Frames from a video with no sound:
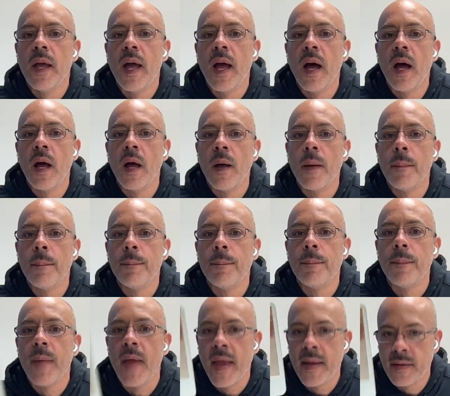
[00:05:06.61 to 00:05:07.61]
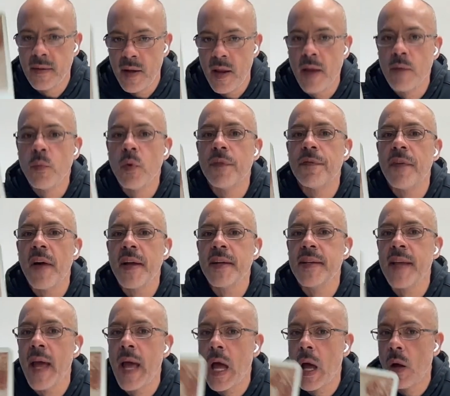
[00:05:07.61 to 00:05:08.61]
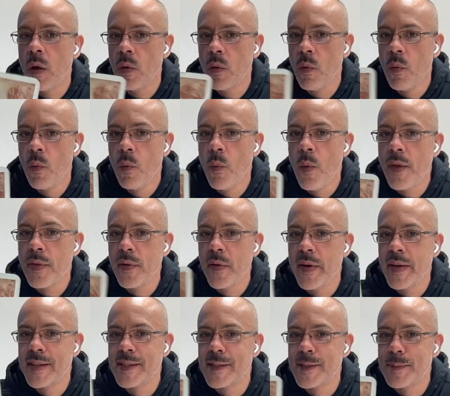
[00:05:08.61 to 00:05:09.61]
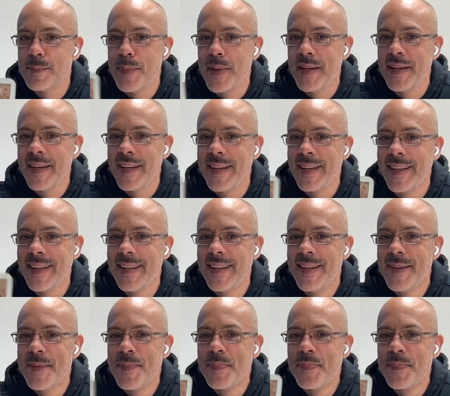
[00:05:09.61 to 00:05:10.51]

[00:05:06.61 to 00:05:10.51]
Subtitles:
And we'll find out whether it's spinning